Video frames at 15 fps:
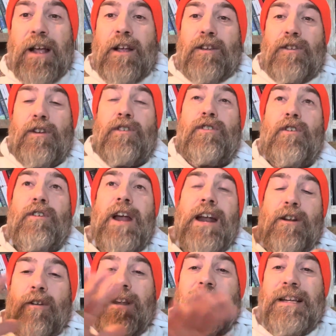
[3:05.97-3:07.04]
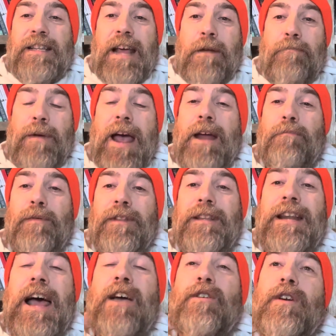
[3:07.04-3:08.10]
So not only is that bad, but
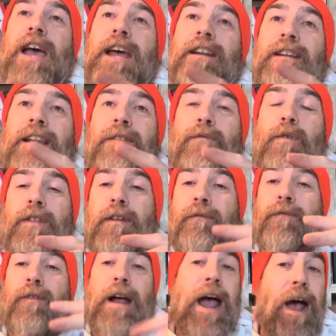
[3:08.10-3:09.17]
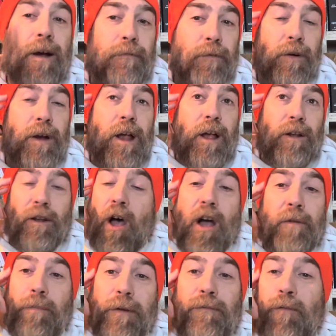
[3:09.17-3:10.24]
now you had to live with it for however
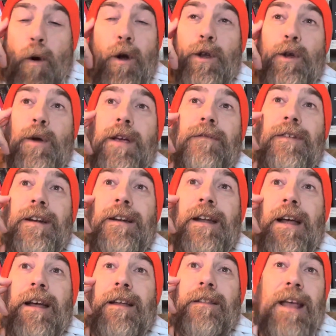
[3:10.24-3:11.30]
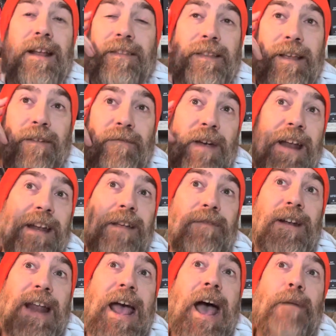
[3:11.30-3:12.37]
long before you even, that event
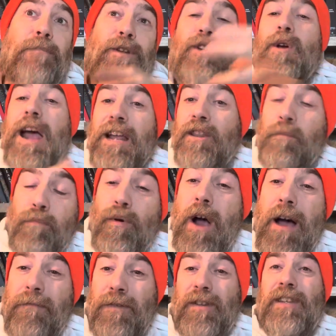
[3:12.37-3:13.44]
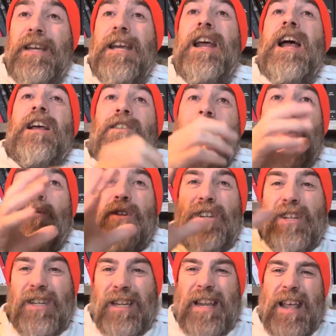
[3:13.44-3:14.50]
even happened, you had the prophecy. So I would
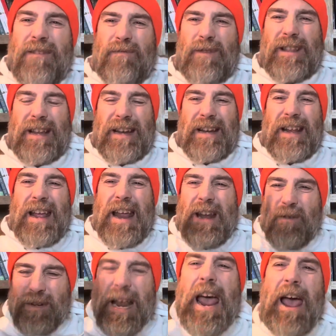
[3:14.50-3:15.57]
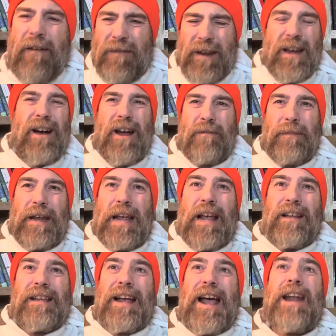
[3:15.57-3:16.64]
just live with it, and it was heavy on me.
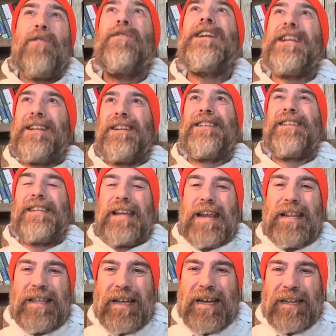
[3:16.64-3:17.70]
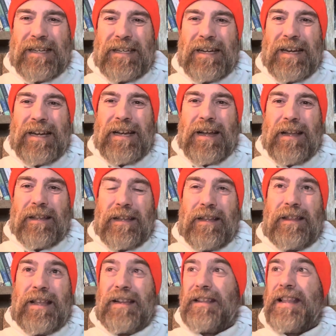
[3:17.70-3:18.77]
It's like, I don't need to see this.
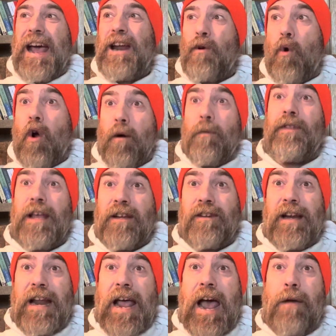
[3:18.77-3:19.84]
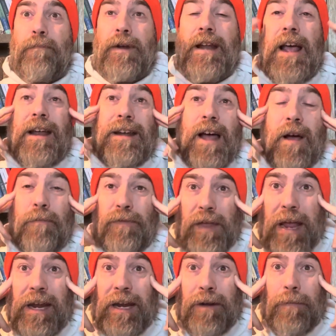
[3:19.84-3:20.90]
That horrible thing is going to happen. Now I'm
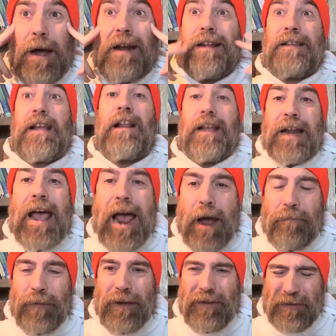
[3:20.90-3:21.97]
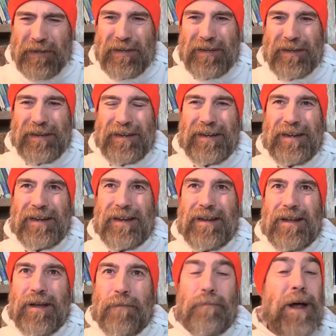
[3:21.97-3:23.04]
thinking about it till it happens.
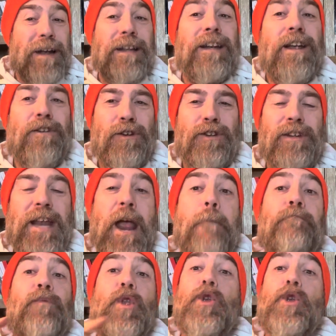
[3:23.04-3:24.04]
But I didn't understand.